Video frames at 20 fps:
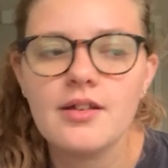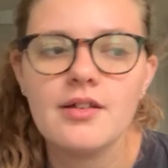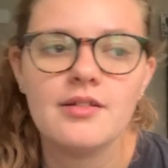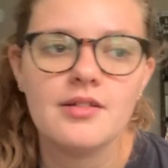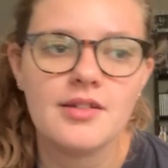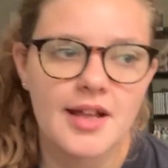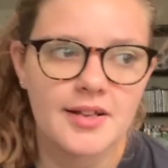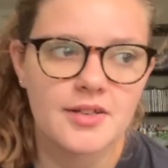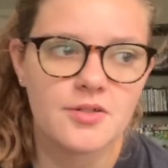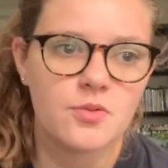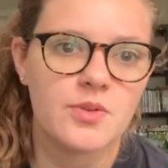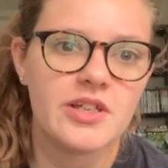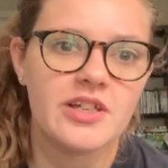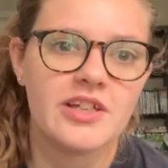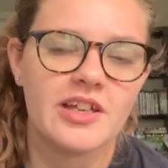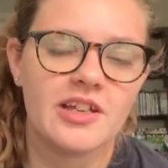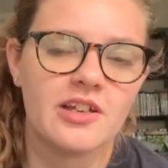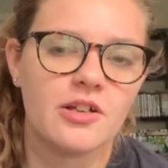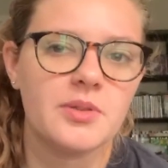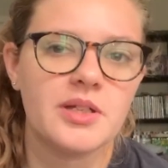Next week,
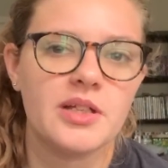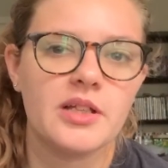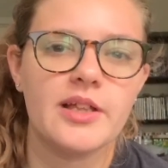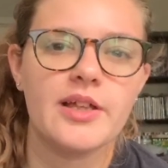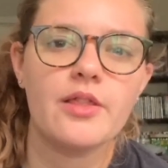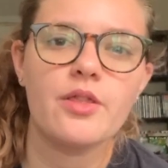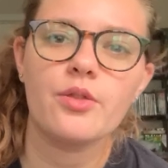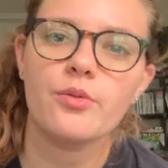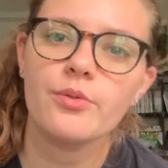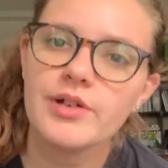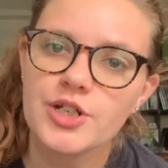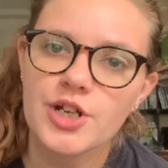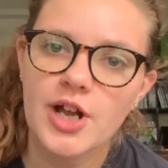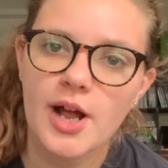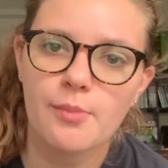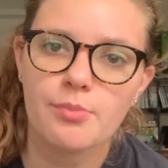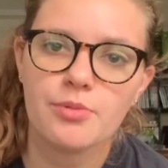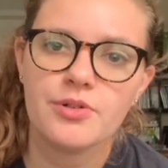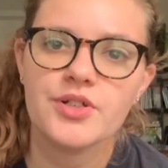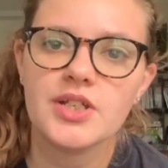it'll be like 3
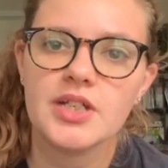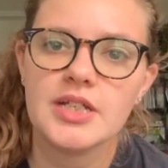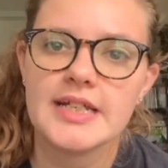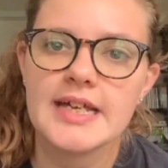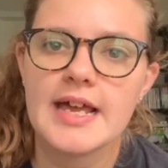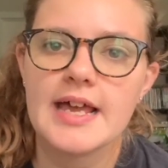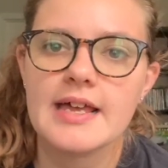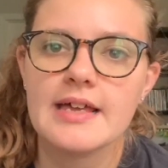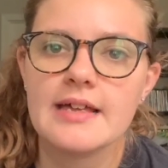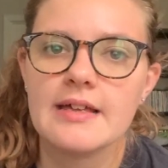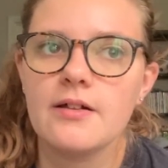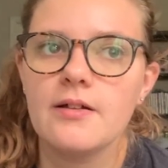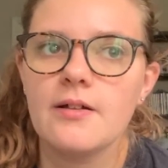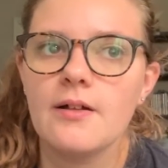chapters a day,